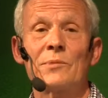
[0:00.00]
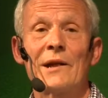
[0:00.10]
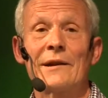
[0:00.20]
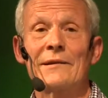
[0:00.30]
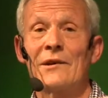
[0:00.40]

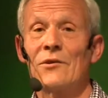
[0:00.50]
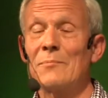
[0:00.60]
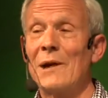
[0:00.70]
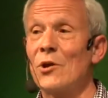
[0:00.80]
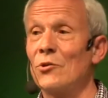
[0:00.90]
planetary
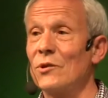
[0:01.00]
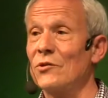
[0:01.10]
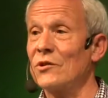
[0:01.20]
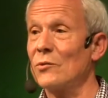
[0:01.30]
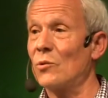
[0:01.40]

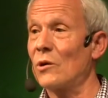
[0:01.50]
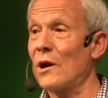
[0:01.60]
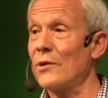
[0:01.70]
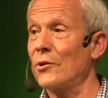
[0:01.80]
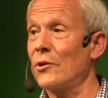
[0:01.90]
boundaries that we're
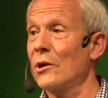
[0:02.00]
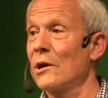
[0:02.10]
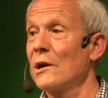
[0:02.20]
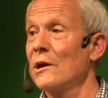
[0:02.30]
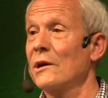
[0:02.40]
either
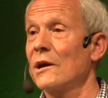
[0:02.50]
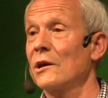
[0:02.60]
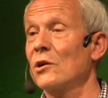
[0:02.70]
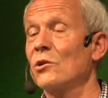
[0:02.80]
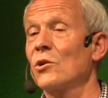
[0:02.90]

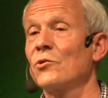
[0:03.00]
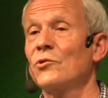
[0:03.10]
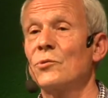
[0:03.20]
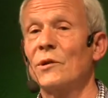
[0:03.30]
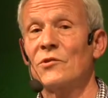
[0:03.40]
getting close
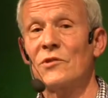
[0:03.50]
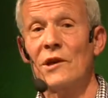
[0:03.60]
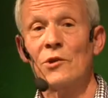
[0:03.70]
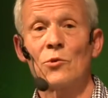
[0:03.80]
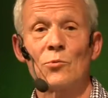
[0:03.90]
to
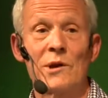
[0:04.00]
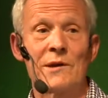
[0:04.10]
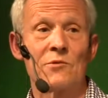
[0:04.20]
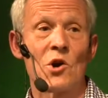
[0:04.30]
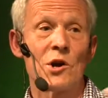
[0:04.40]
exceed or we
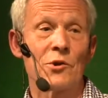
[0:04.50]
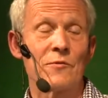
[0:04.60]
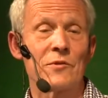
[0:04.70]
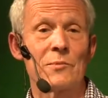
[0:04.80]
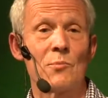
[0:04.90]
have gone
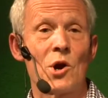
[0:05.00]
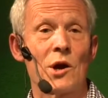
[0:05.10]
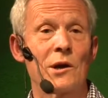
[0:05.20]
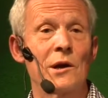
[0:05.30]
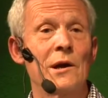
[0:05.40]
over the
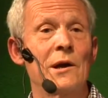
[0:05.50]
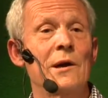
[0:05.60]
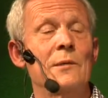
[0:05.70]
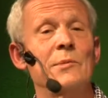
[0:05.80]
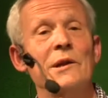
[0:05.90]
mark.
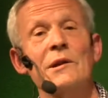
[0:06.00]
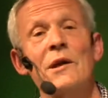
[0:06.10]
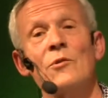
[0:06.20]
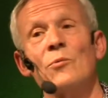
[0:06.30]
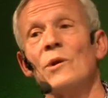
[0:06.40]
But
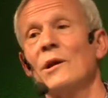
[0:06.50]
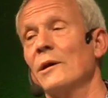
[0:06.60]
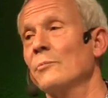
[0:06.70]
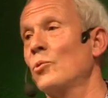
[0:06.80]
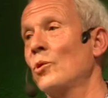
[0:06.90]
another really
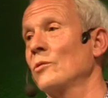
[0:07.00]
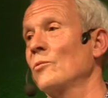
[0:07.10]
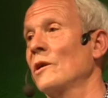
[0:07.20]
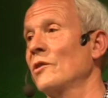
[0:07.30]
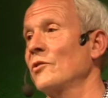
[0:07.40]
important
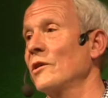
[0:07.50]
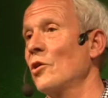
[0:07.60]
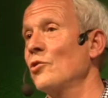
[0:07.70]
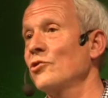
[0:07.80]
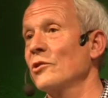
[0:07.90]
one is
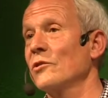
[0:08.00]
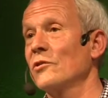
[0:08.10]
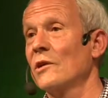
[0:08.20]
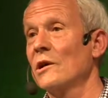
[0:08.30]
the oceans,